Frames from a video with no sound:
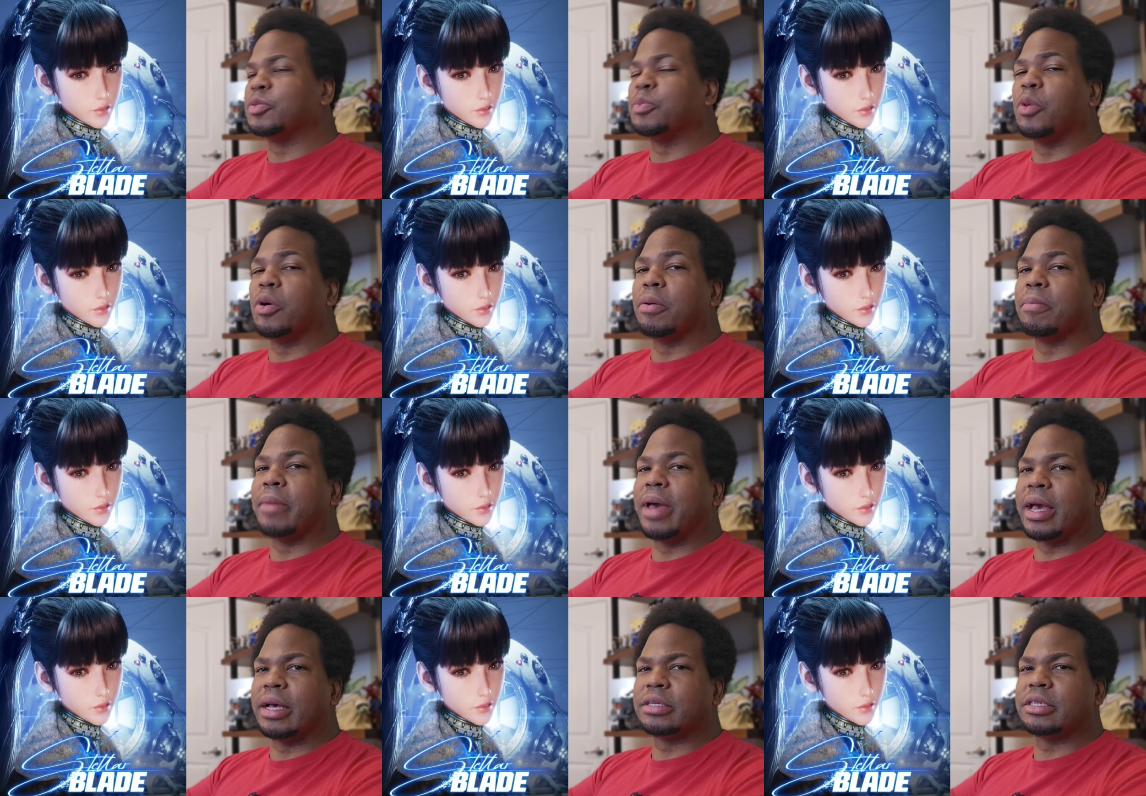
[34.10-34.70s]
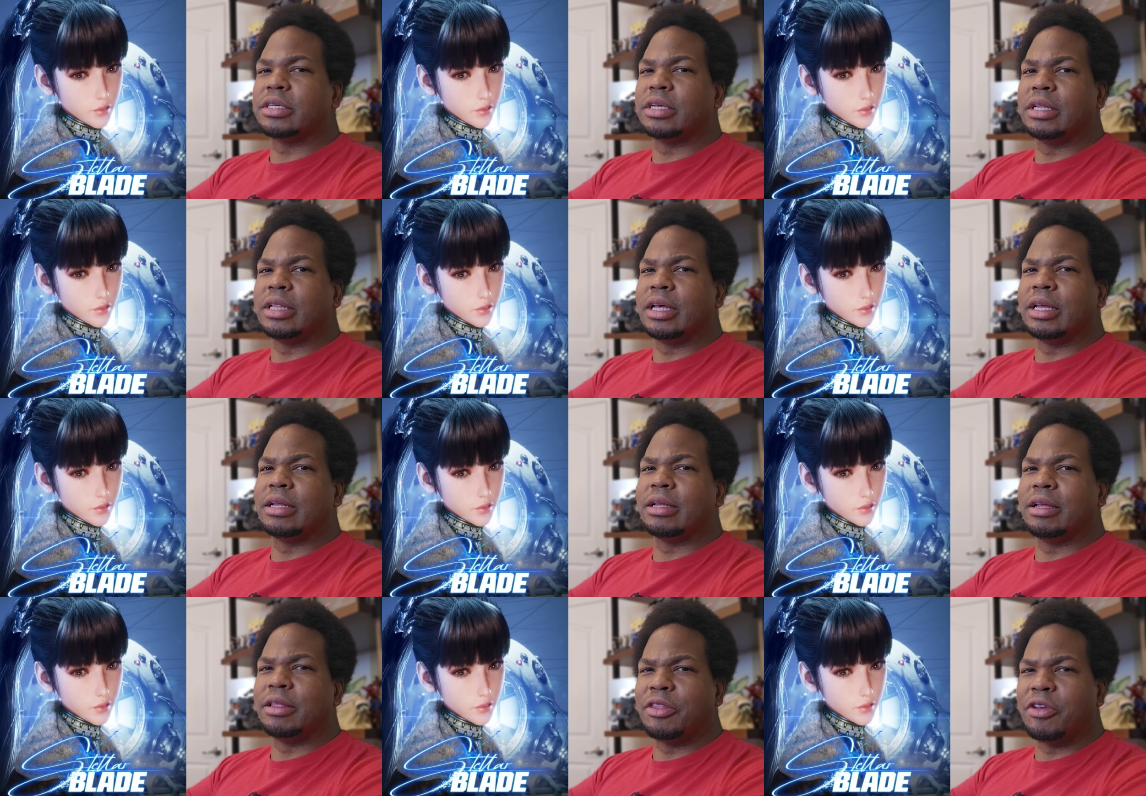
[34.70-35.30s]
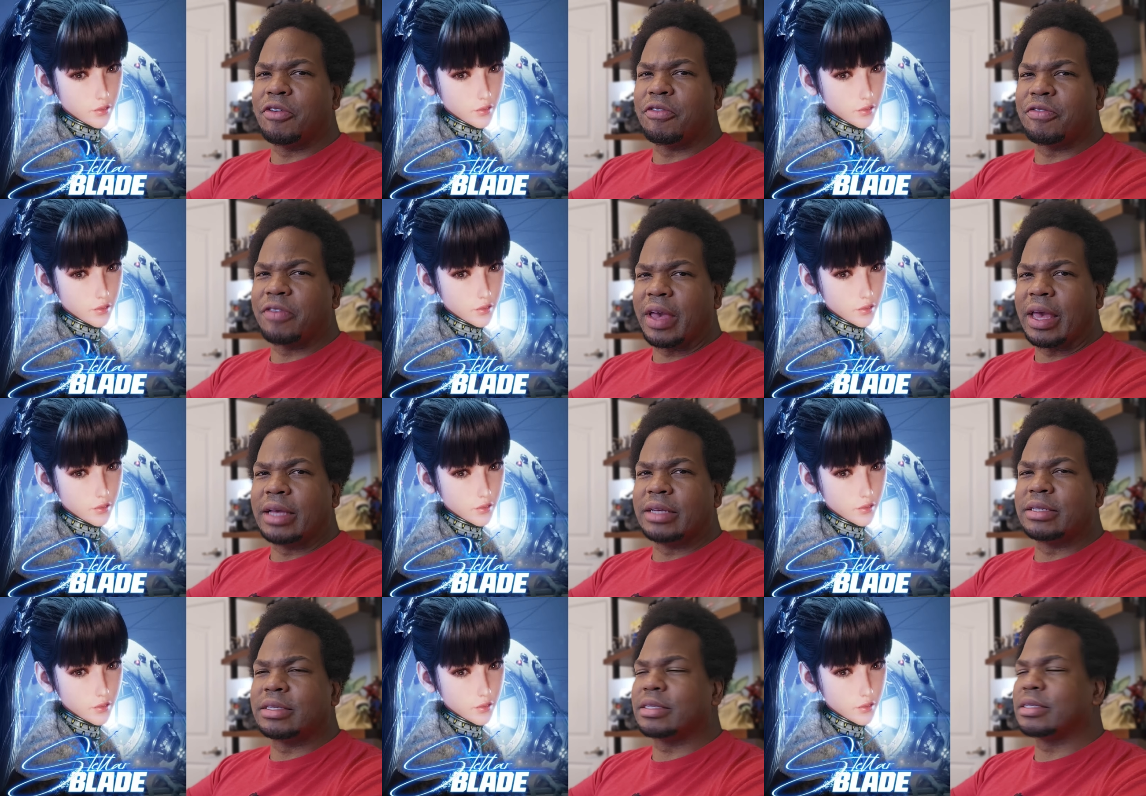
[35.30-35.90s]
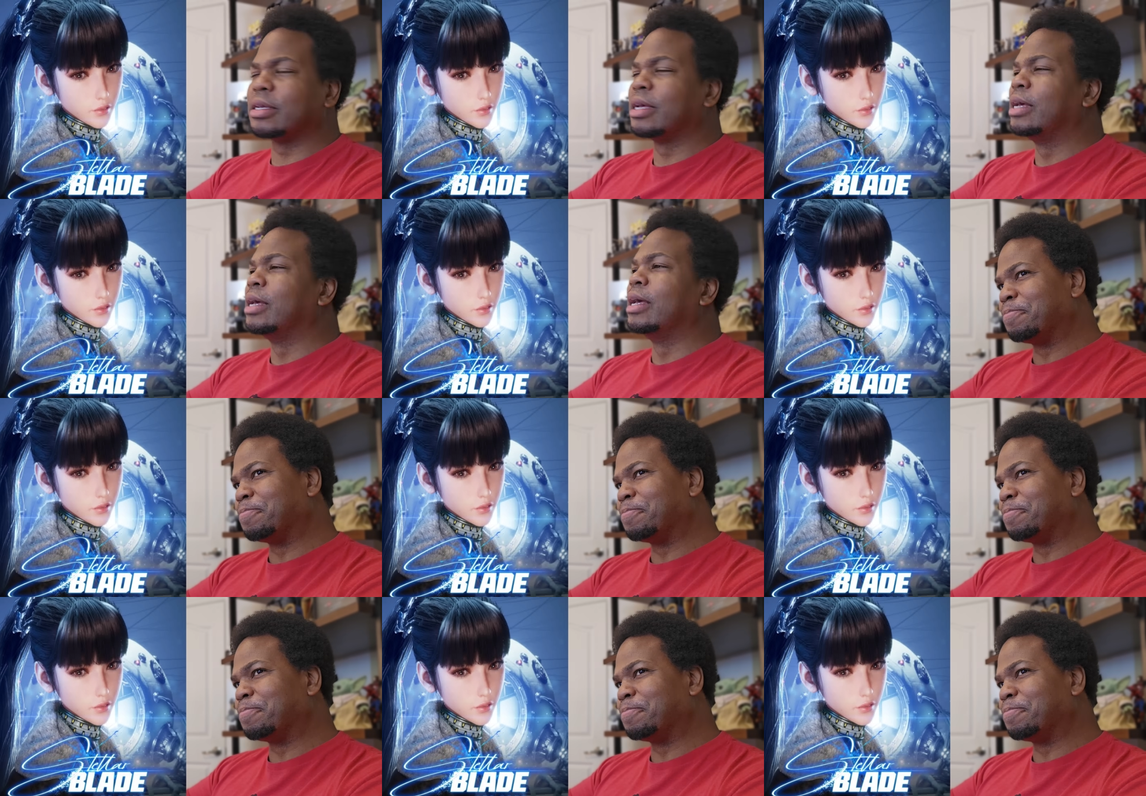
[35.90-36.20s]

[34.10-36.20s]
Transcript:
Speaker 1: more masculine in their face.